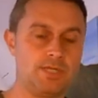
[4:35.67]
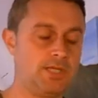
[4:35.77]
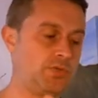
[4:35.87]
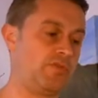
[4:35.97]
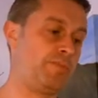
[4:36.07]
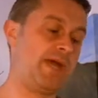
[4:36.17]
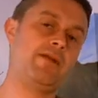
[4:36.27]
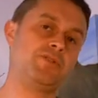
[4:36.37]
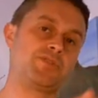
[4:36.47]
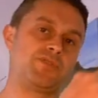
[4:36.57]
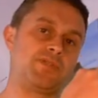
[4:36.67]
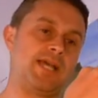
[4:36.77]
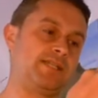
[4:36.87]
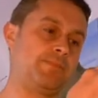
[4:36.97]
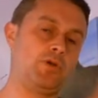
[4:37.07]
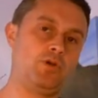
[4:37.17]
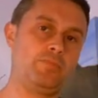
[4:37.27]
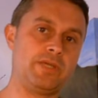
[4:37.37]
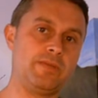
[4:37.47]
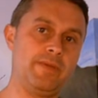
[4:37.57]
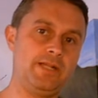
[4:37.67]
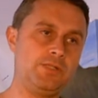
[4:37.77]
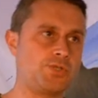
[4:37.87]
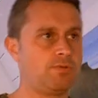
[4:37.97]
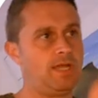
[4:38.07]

So if parents have set up Hwb emails